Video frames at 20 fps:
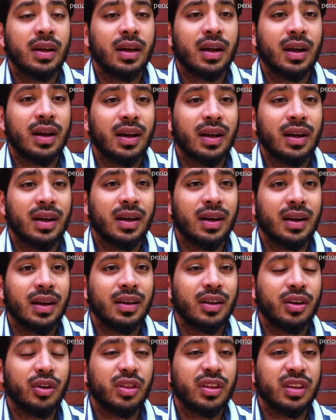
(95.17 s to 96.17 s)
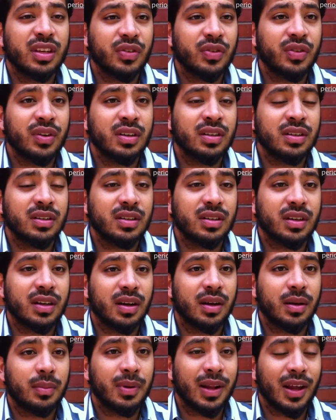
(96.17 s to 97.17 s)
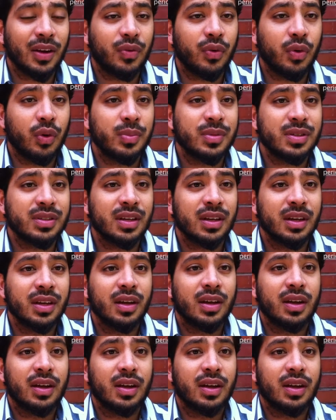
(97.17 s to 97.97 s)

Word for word: the different platforms